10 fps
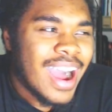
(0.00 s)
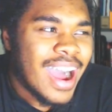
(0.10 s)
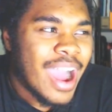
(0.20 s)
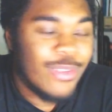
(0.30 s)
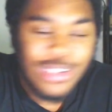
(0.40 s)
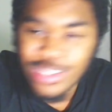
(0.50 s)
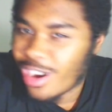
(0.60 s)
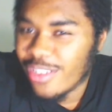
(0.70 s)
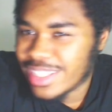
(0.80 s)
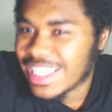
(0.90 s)
Which is
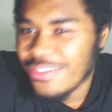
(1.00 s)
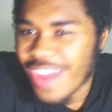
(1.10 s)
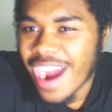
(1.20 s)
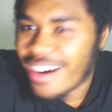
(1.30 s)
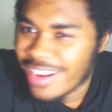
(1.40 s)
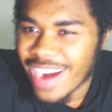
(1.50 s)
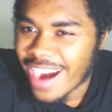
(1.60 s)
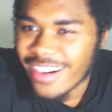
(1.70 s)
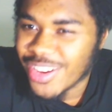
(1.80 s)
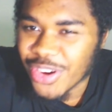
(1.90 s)
obviously very,
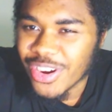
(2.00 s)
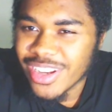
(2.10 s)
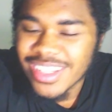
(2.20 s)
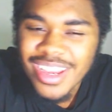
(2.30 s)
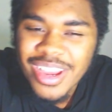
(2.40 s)
very good.